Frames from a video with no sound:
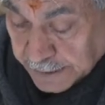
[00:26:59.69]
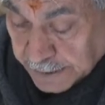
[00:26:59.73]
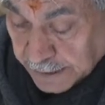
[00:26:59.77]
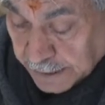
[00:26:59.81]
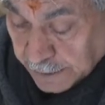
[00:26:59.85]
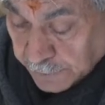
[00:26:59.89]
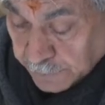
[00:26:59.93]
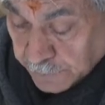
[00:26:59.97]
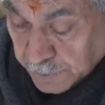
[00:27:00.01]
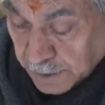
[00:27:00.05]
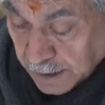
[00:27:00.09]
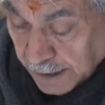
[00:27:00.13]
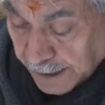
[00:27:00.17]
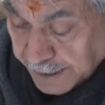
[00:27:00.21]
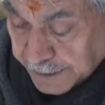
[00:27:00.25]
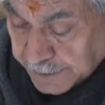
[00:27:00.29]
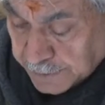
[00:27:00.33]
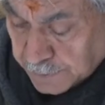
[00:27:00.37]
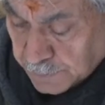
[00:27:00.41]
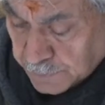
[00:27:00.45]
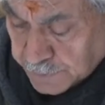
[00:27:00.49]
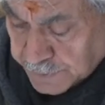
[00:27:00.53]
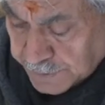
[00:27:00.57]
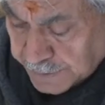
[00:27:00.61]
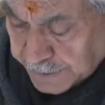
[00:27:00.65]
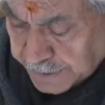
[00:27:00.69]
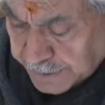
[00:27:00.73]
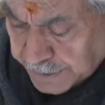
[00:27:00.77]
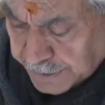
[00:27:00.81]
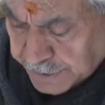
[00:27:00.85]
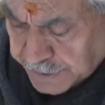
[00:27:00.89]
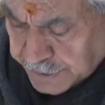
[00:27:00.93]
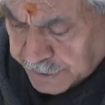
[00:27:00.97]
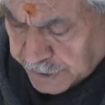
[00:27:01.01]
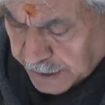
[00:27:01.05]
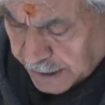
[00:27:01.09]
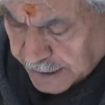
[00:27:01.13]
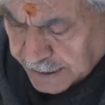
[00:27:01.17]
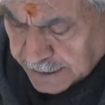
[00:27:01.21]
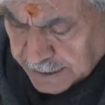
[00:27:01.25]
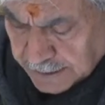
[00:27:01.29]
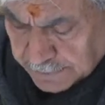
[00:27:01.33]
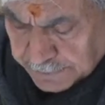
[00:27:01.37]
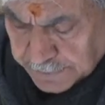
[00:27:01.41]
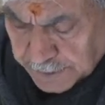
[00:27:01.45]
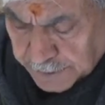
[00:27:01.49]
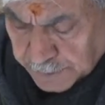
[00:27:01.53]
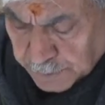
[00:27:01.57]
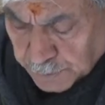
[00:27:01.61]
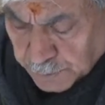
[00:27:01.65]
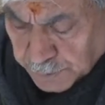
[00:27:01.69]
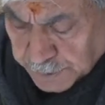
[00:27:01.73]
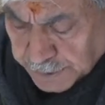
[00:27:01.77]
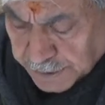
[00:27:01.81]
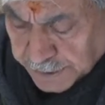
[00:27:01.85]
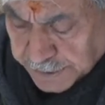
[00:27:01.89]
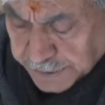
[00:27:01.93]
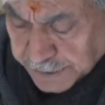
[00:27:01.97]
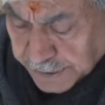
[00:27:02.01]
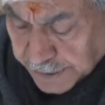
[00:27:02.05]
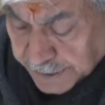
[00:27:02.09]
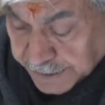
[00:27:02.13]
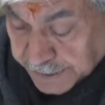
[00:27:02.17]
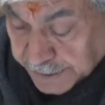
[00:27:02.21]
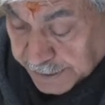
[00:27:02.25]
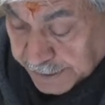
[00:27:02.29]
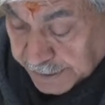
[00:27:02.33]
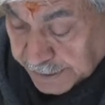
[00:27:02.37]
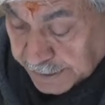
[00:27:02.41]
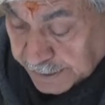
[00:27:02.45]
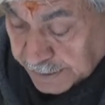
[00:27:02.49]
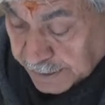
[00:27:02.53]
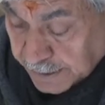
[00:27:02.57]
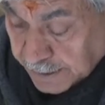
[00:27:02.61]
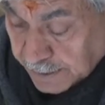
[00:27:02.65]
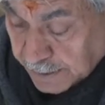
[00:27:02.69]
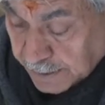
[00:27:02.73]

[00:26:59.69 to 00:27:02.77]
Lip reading: I would like to see each child of the Union Territory